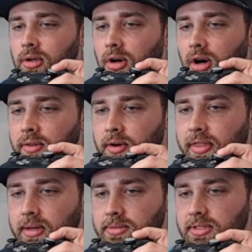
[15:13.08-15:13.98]
on their
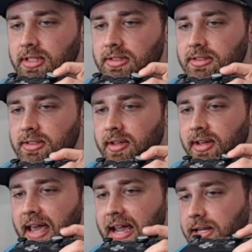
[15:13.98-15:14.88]
thumbsticks.
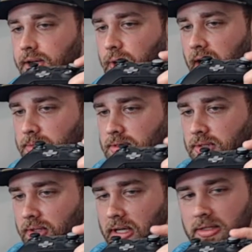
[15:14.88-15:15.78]
80 grams,
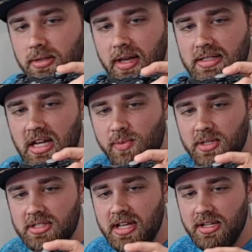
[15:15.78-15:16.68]
okay? So that's how
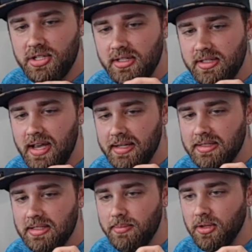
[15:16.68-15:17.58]
much tension it takes
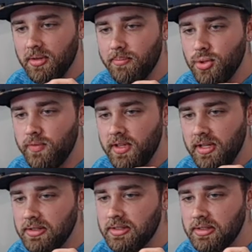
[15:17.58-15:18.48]
to be able to move
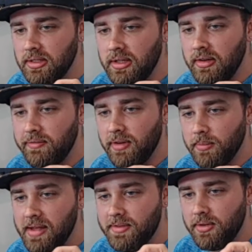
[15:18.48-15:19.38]
this from
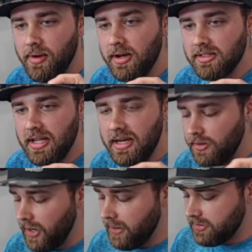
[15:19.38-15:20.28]
left to right, is 80
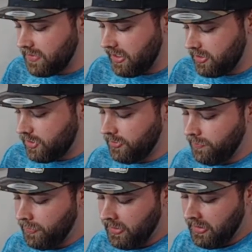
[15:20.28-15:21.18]
grams of tension.
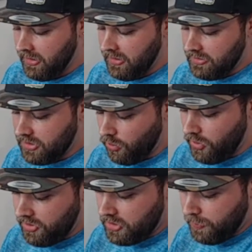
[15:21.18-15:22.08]
So
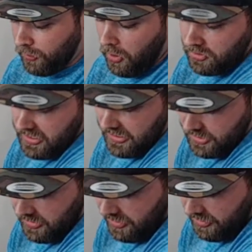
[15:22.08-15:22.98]
with this Pro
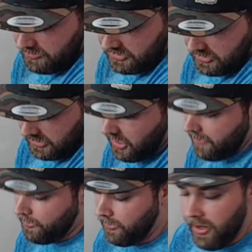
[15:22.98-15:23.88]
Tension thumbstick
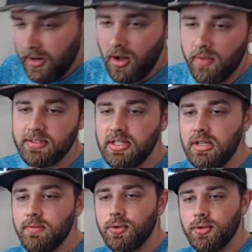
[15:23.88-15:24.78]
upgrade on this
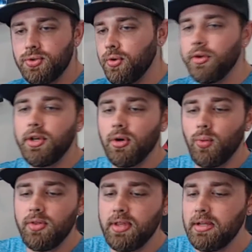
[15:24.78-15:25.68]
Evil controller here,
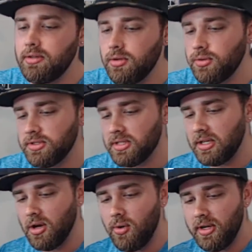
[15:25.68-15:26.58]
what they do is they
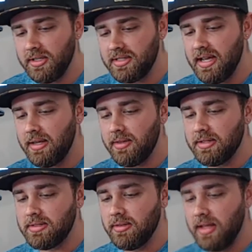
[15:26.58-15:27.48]
go in and take
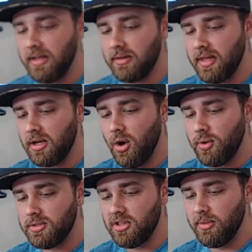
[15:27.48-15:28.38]
these, they go
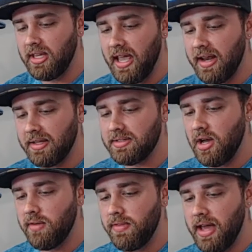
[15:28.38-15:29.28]
into the mechanics
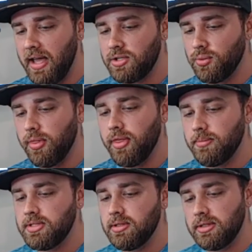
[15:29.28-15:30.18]
of the actual
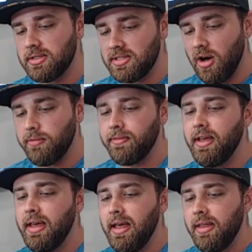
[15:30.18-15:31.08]
thumbstick itself.
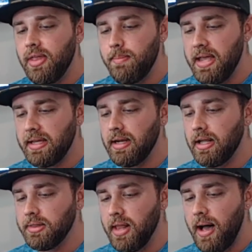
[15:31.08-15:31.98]
They make it
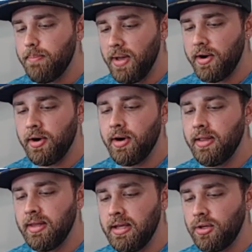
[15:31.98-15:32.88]
a lot better,
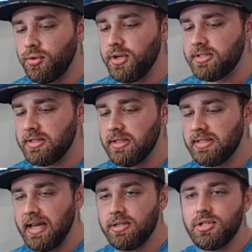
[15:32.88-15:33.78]
and they increase the
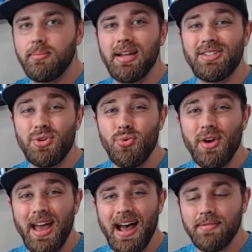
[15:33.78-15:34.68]
tension by
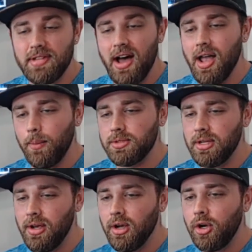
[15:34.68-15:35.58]
2.5 times,
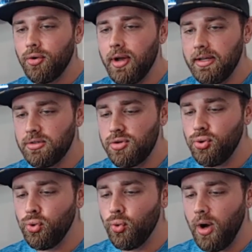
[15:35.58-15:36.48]
creating
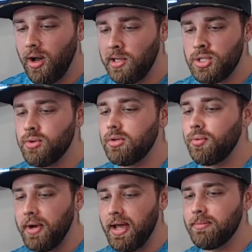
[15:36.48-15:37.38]
200
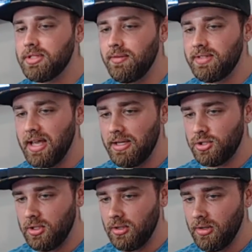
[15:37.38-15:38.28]
grams of
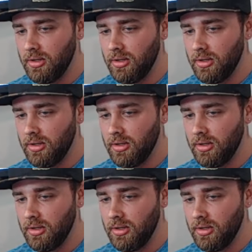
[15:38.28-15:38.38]
tension.